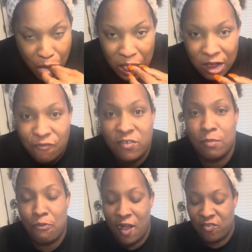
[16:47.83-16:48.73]
And for the
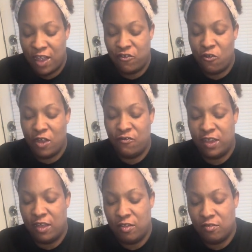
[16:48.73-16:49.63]
price they charged for
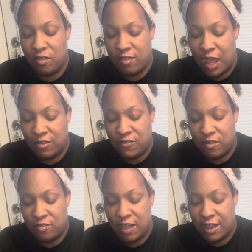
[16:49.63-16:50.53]
the sausage on the
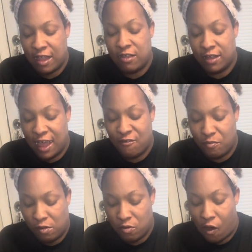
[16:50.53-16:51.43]
side, they could have
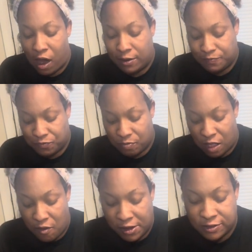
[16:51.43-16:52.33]

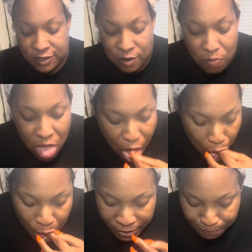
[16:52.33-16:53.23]
gave
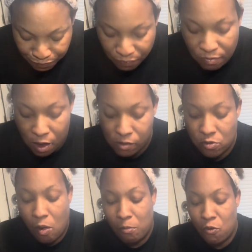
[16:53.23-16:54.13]

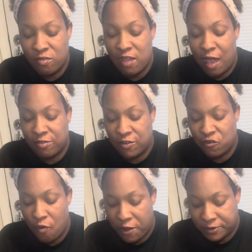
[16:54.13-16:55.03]
more sausage.
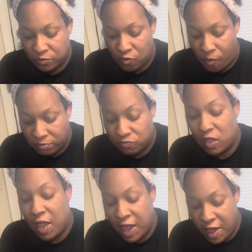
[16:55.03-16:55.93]

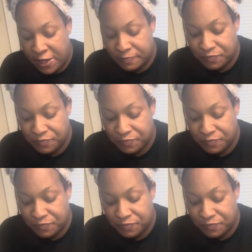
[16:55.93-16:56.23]
And